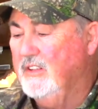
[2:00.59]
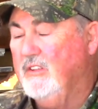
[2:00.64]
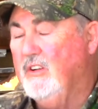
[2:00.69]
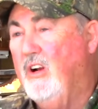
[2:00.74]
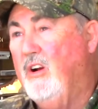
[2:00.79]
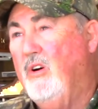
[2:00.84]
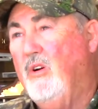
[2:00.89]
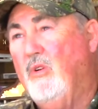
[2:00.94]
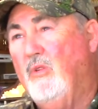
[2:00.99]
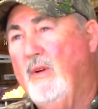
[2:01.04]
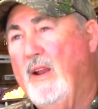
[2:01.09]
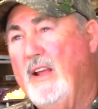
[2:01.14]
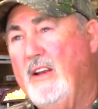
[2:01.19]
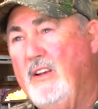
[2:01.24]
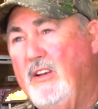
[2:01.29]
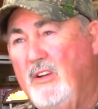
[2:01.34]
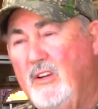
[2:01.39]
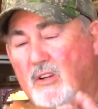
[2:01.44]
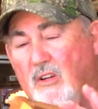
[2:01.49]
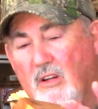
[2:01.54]
call right
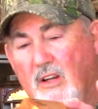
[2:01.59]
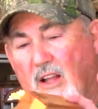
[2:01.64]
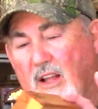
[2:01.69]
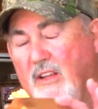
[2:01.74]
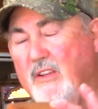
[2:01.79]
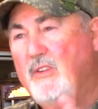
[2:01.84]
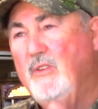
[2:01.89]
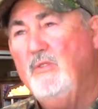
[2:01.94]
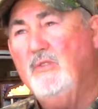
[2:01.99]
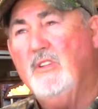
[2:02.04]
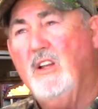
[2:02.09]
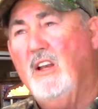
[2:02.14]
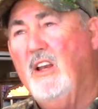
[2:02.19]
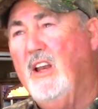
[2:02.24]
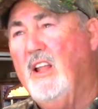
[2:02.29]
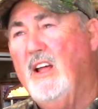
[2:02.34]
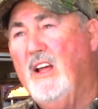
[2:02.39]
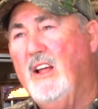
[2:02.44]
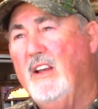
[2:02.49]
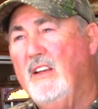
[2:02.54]
here I use a
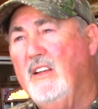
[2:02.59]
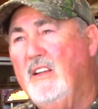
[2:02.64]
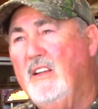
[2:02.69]
lot.